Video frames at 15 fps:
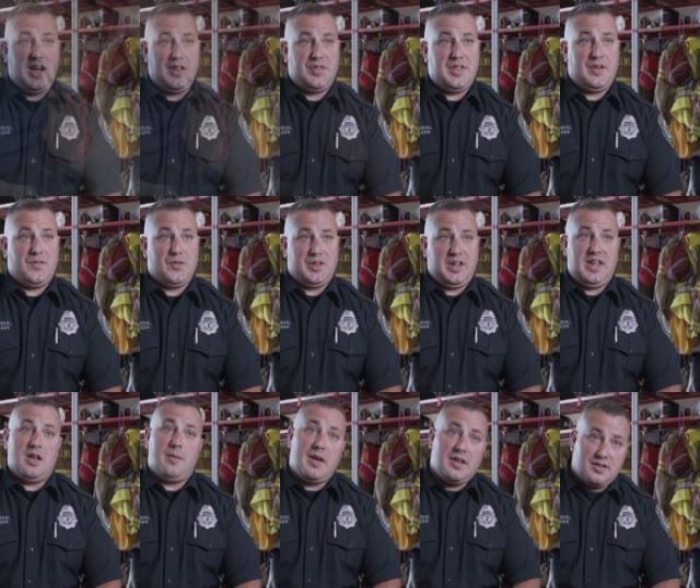I think for
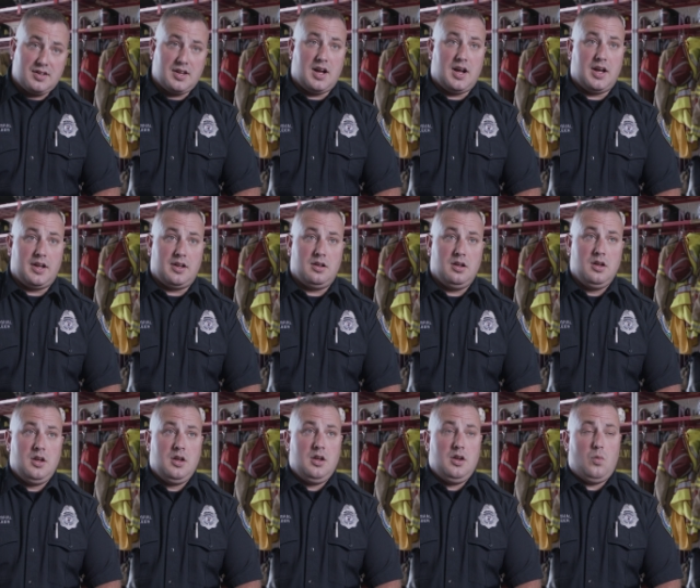the EMS side,
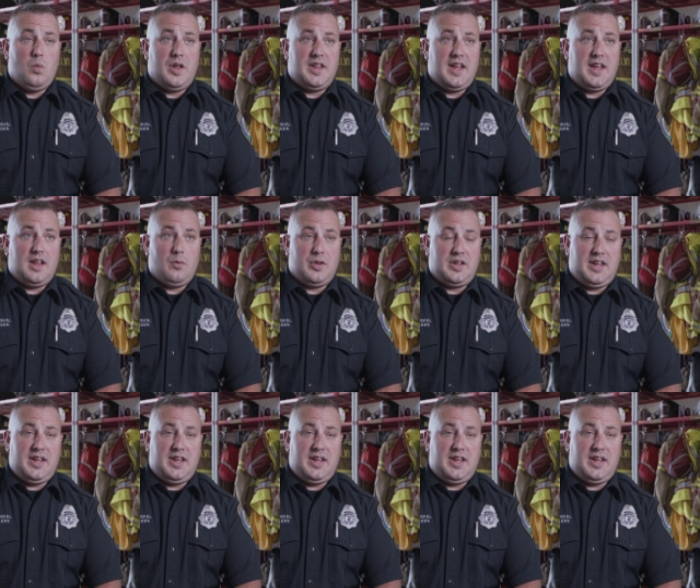when, they, when the